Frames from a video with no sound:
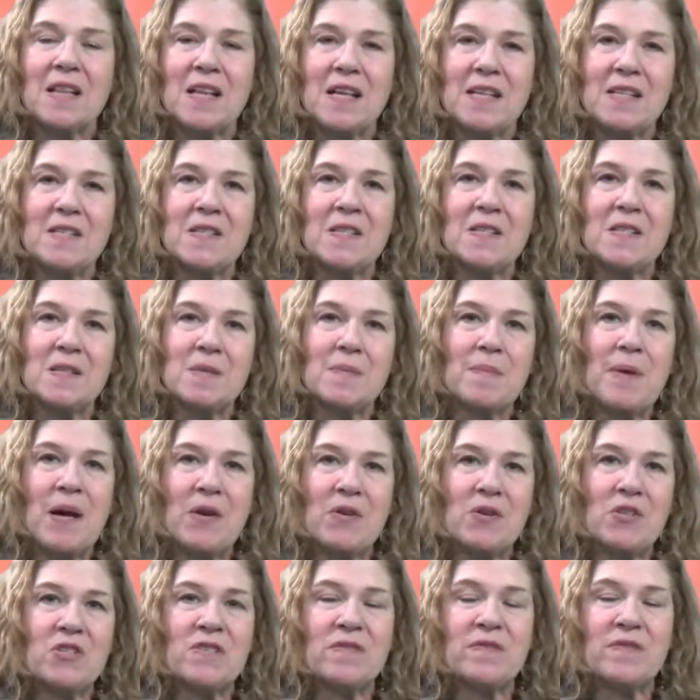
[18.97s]
licensed
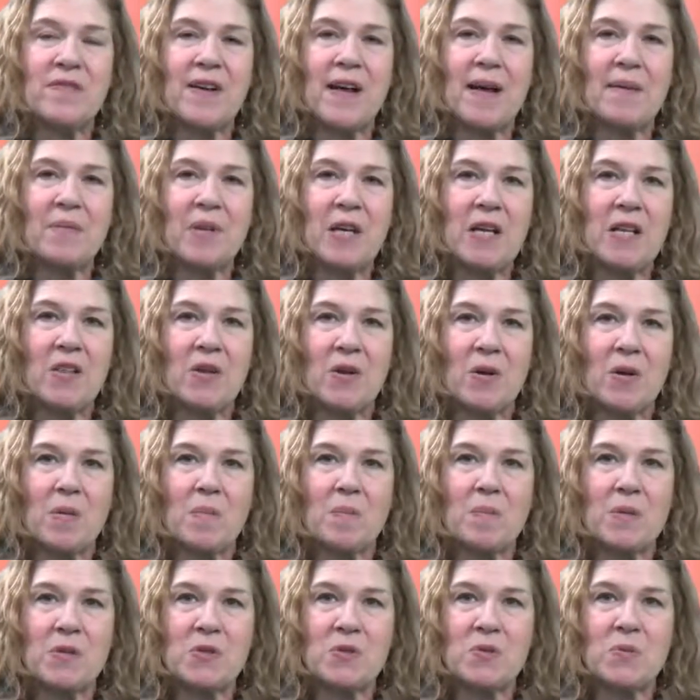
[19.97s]
marriage and family
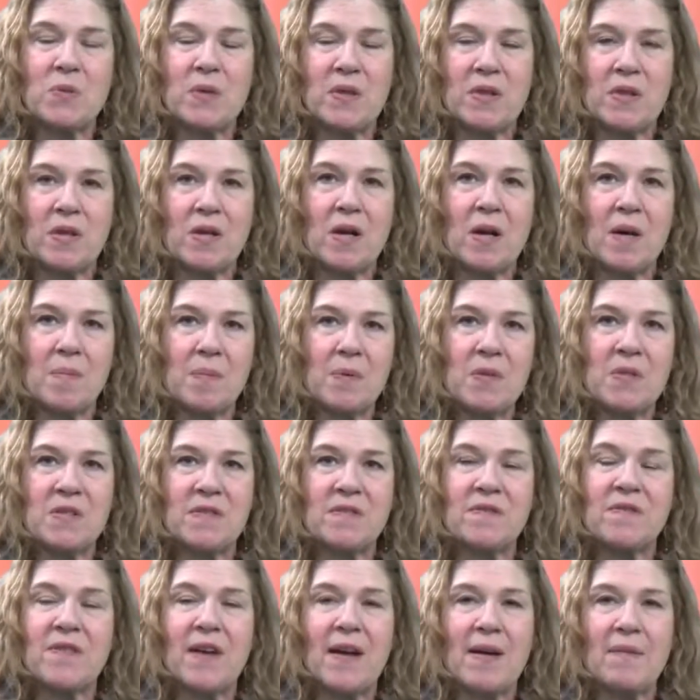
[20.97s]
therapist with the
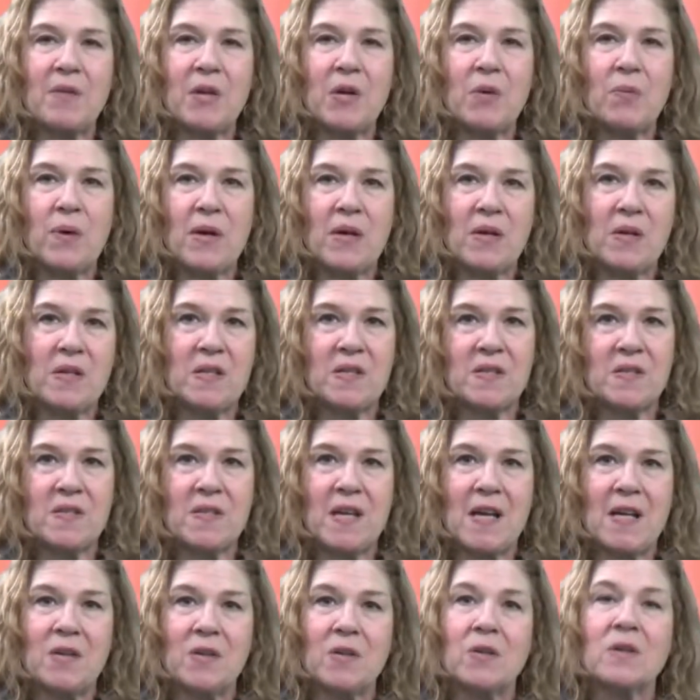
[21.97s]
Couples and Family Wellness
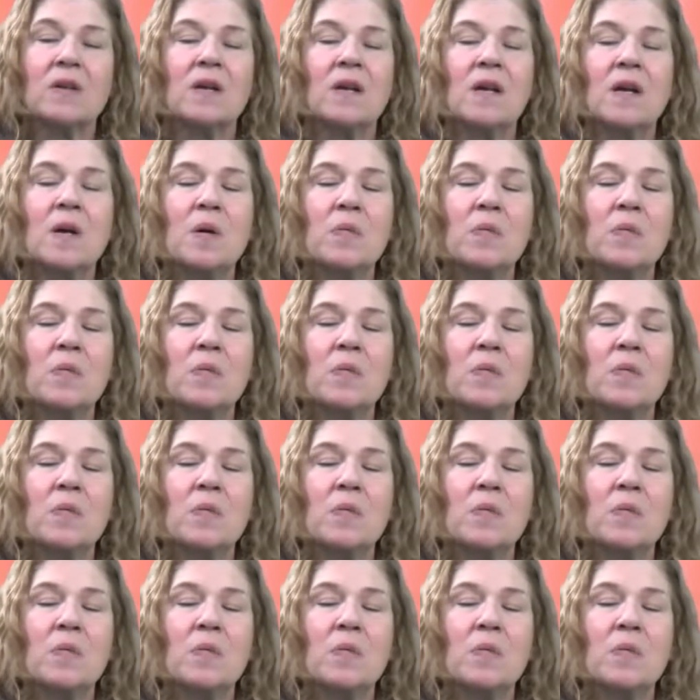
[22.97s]
Center,